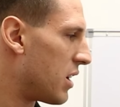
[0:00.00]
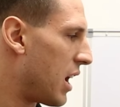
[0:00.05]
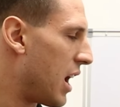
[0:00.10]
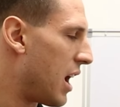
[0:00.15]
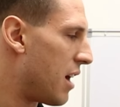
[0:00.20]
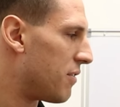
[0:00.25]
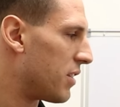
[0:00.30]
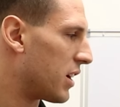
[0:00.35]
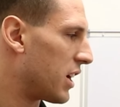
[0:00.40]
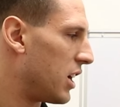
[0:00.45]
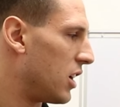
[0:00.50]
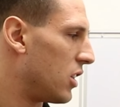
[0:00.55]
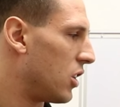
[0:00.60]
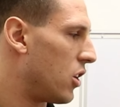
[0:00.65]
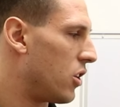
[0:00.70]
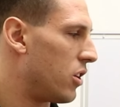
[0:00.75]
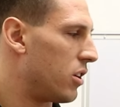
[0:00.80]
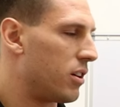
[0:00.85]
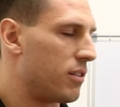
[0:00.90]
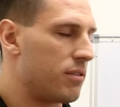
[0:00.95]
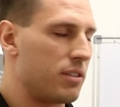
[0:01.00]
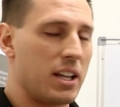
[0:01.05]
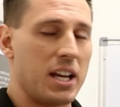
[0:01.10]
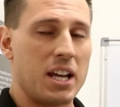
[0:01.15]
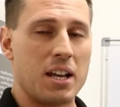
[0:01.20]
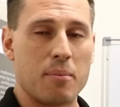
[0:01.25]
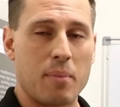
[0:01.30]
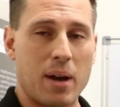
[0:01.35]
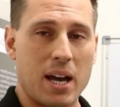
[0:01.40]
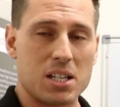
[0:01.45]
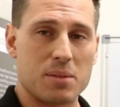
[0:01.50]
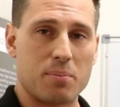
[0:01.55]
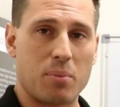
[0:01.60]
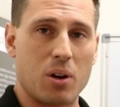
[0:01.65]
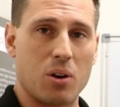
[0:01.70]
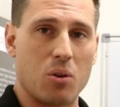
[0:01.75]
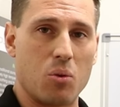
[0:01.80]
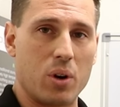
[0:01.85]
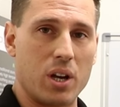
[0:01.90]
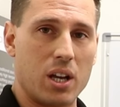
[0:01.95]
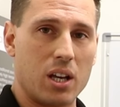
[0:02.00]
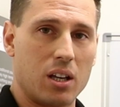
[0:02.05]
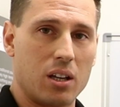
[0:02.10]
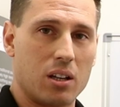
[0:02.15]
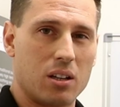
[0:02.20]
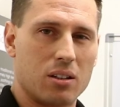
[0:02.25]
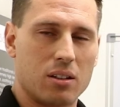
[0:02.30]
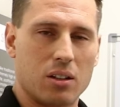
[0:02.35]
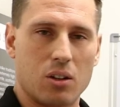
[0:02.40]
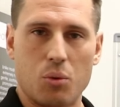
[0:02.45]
half a kilo of lean mass per week,